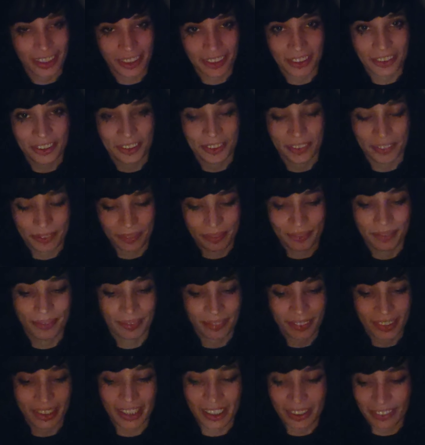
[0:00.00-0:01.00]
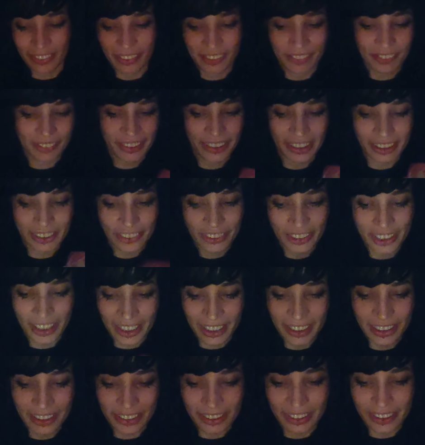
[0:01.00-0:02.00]
Um, I love like
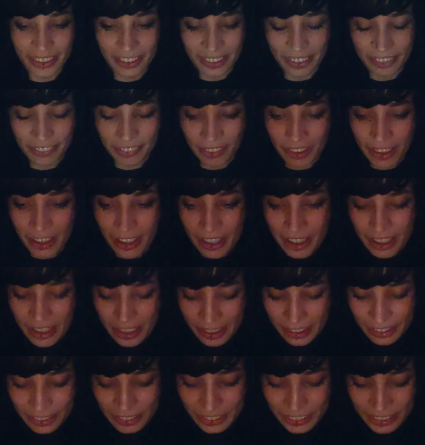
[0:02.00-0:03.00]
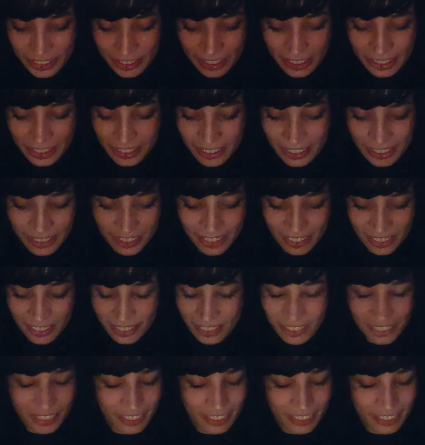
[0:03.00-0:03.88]
chai and stuff. It's just